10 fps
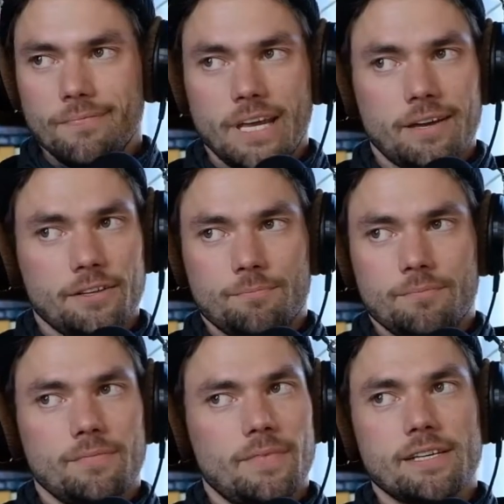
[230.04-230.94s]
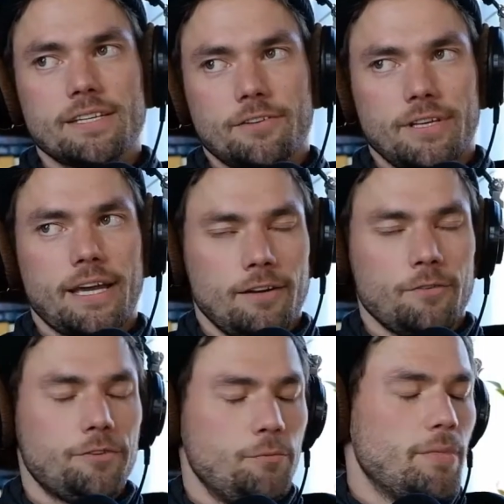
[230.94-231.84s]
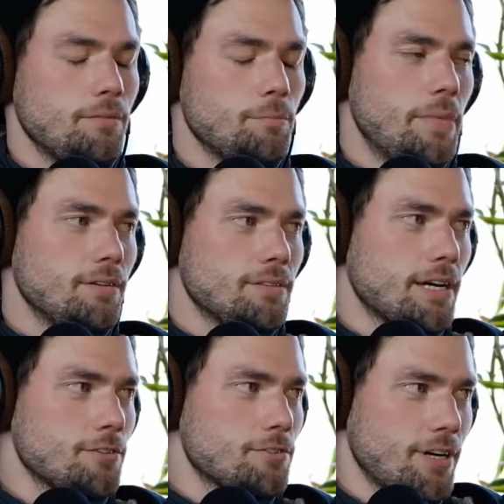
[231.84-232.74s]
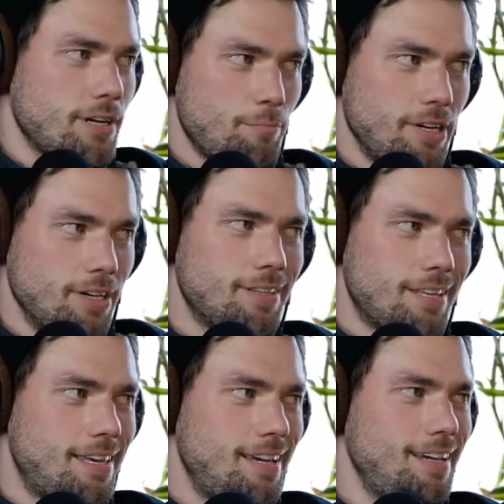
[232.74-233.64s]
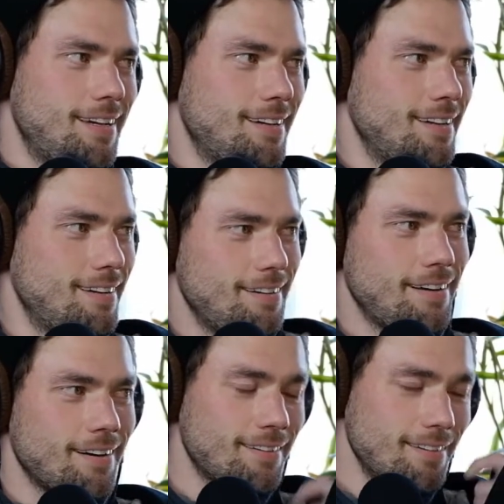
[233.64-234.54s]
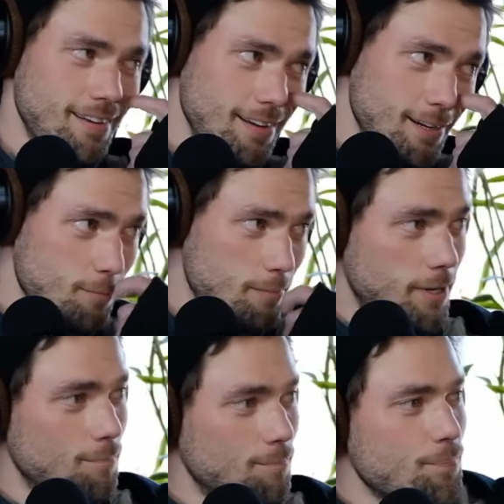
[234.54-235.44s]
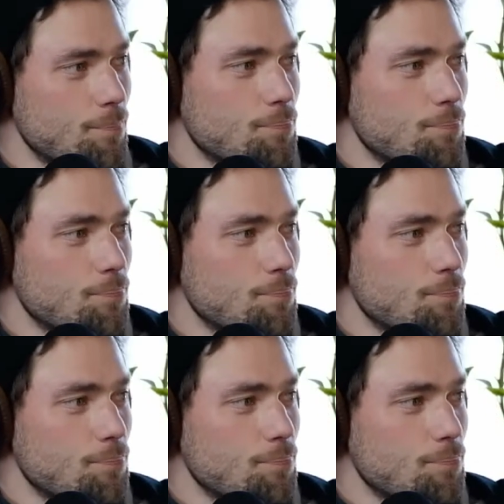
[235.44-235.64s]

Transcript: yeah, I definitely had a few meltdowns trying to build the thing. Yeah. But